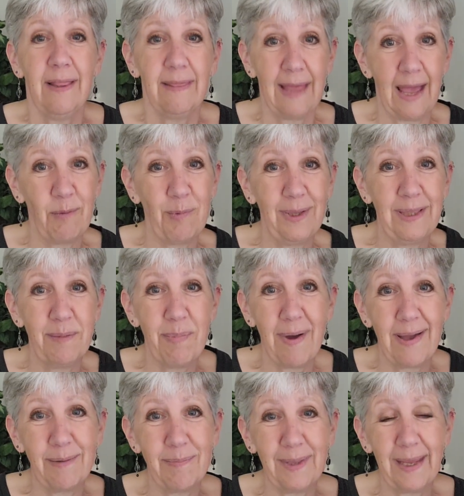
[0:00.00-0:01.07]
That went in the
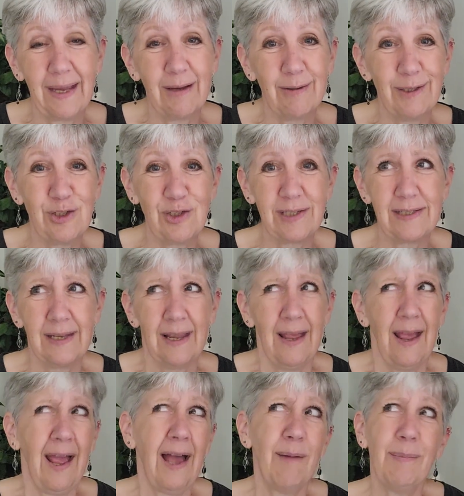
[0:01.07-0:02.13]
bottom there, and just
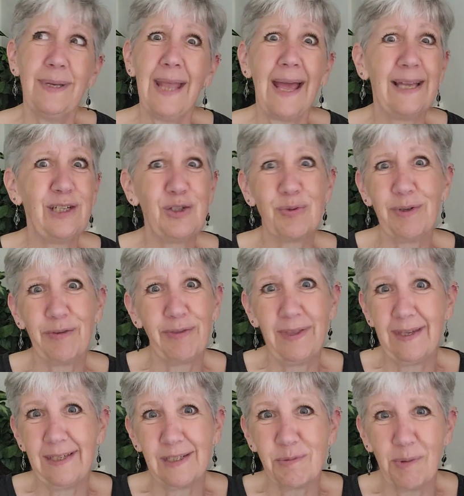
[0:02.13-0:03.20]
a menagerie of
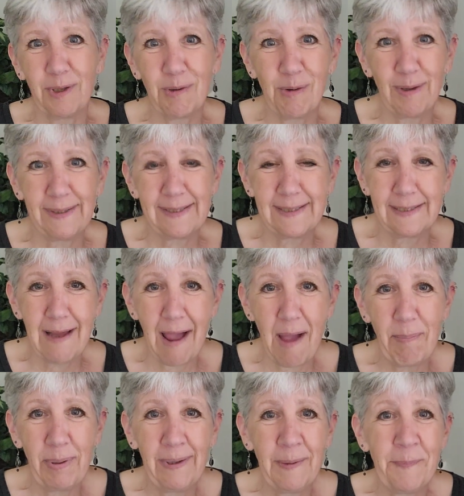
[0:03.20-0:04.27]
things went across the top.